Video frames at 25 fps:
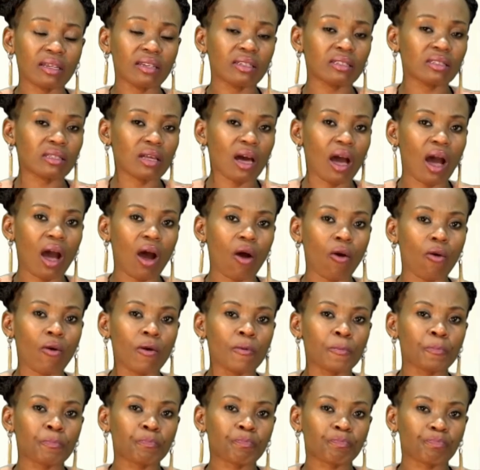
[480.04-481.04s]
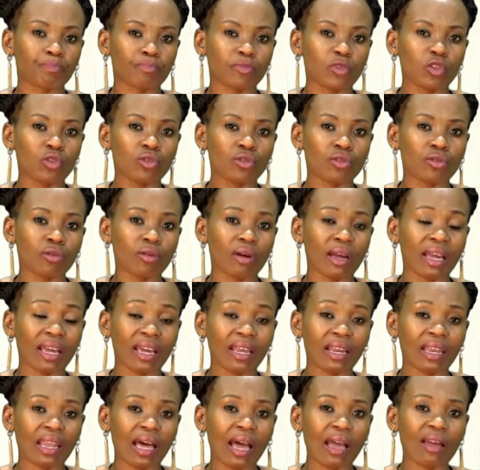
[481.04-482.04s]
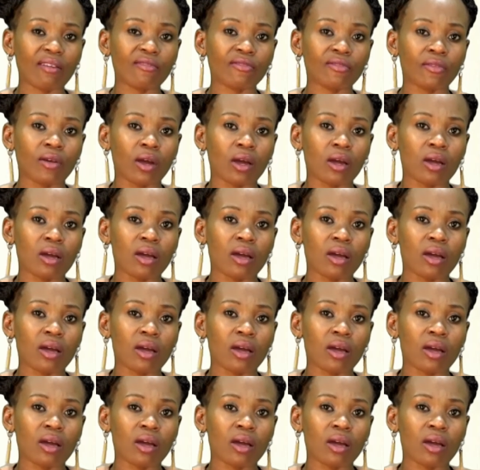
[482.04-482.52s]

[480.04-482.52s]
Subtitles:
that is how, you know, her life